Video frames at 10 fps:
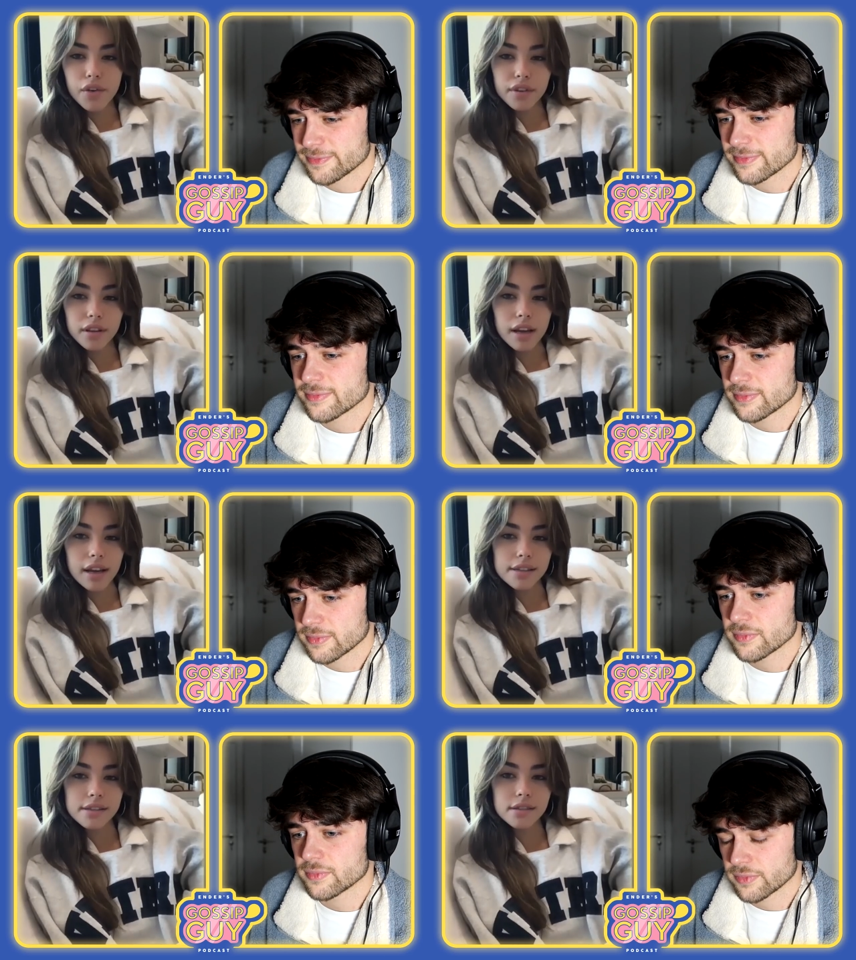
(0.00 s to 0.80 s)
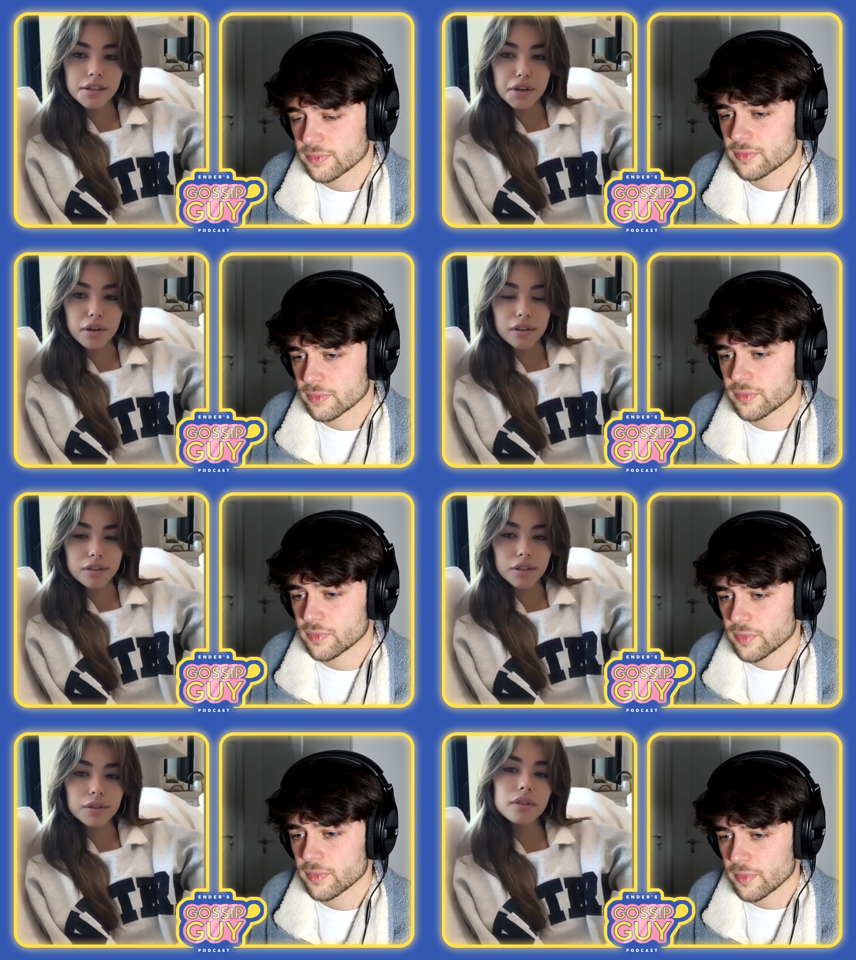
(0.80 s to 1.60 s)
Speaker 1: the last year or
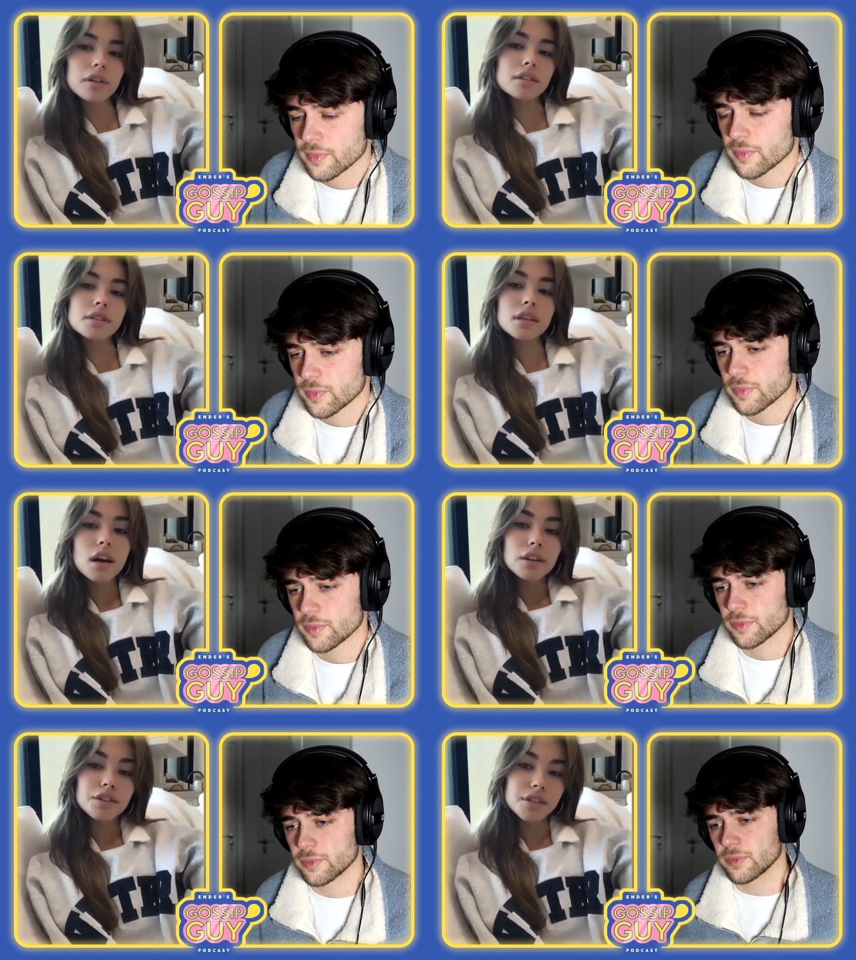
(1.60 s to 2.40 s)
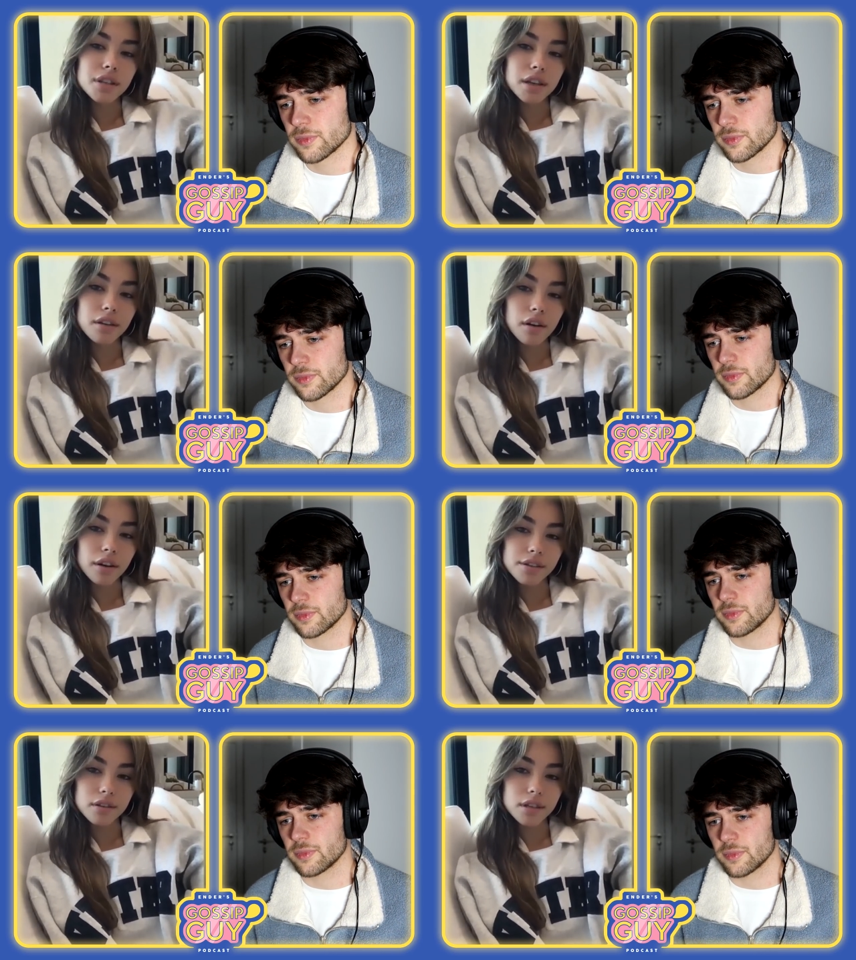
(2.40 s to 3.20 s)
two, and it's just like an honest
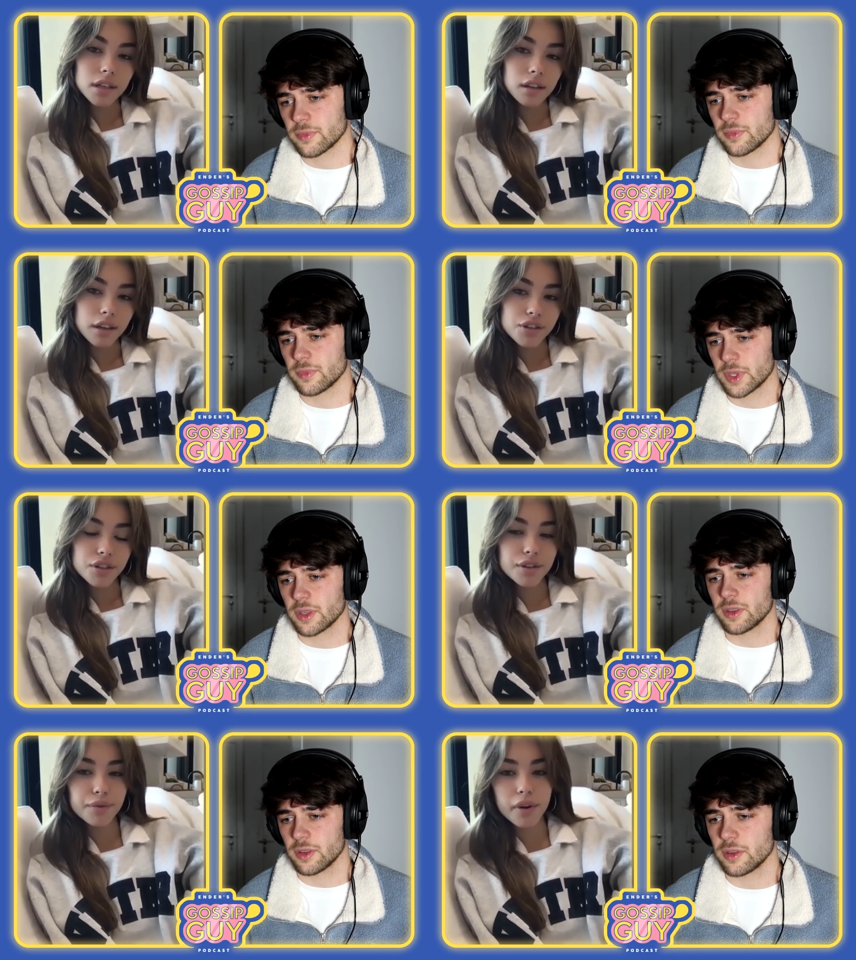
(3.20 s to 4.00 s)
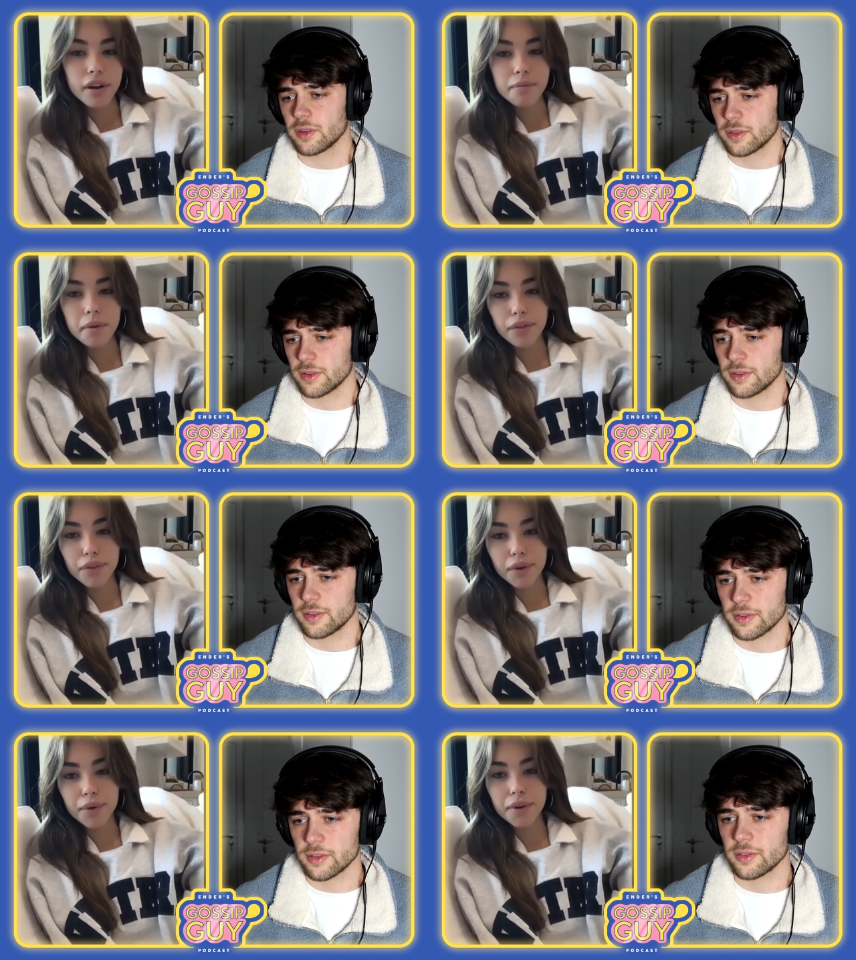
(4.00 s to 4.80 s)
articulation of what I've been
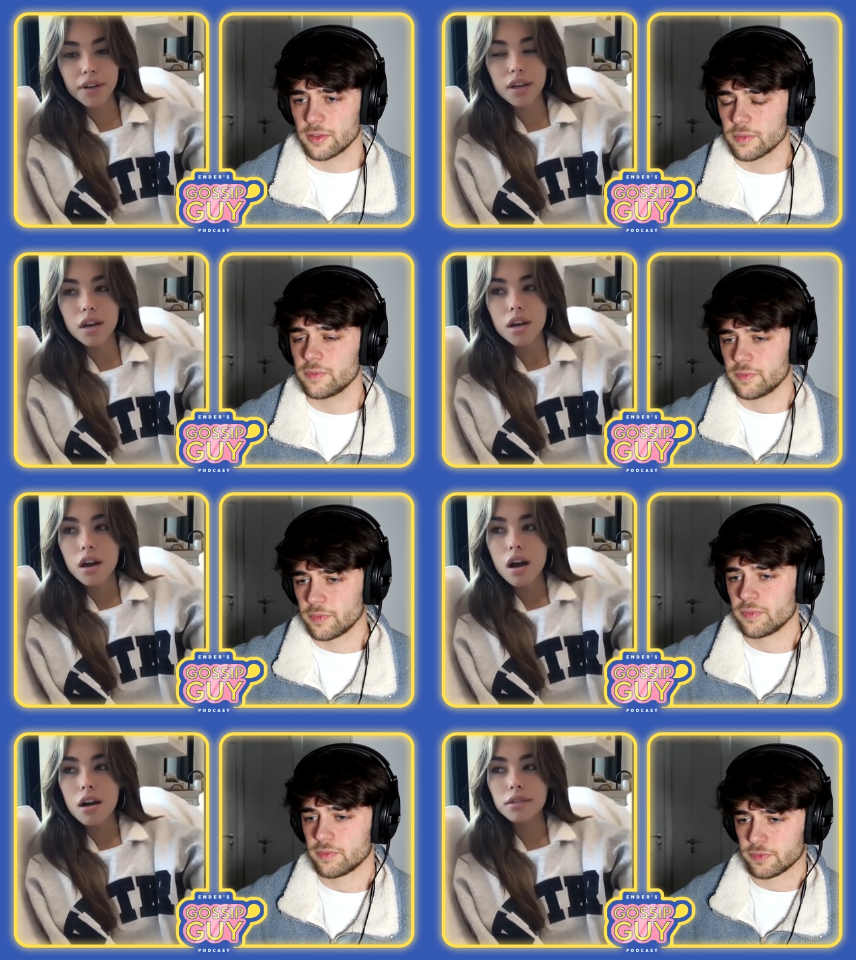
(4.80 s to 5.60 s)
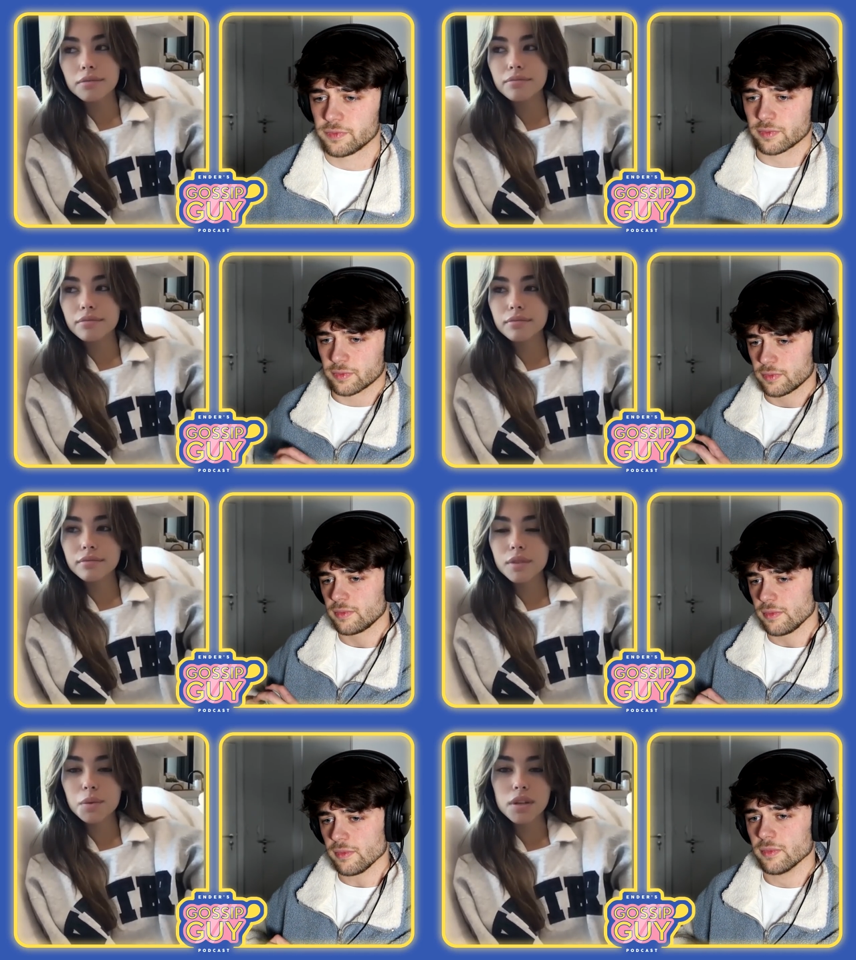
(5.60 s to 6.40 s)
through and um,
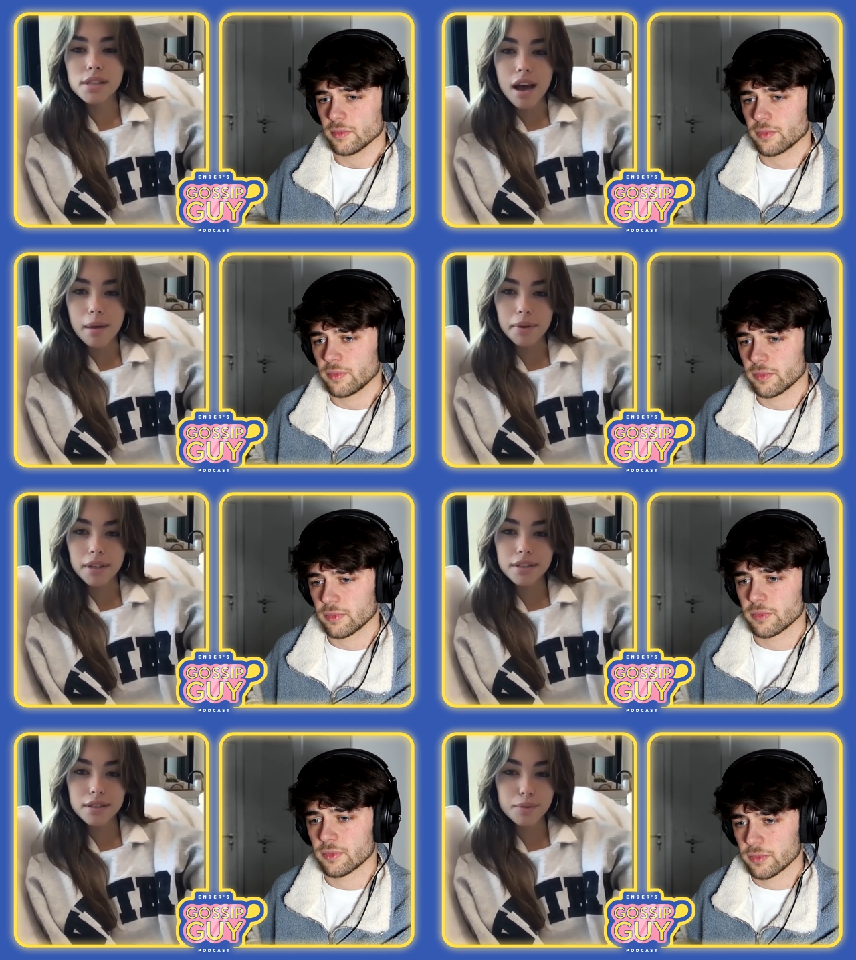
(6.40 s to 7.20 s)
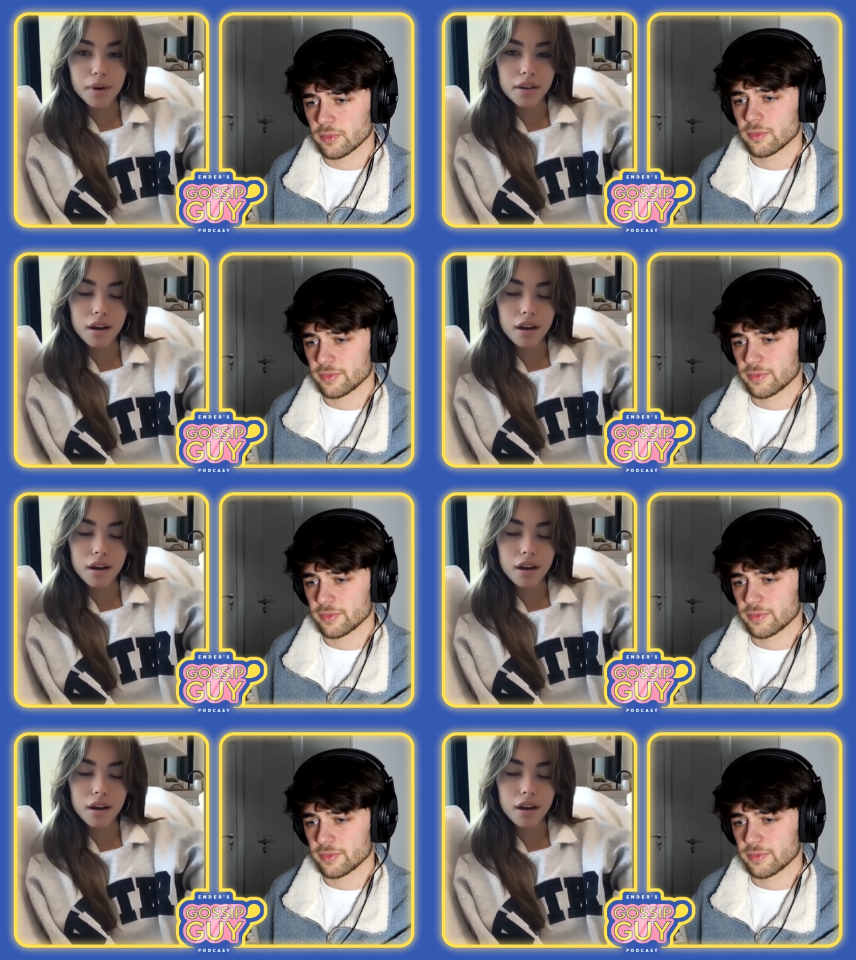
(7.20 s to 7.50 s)
what's happened and whatnot.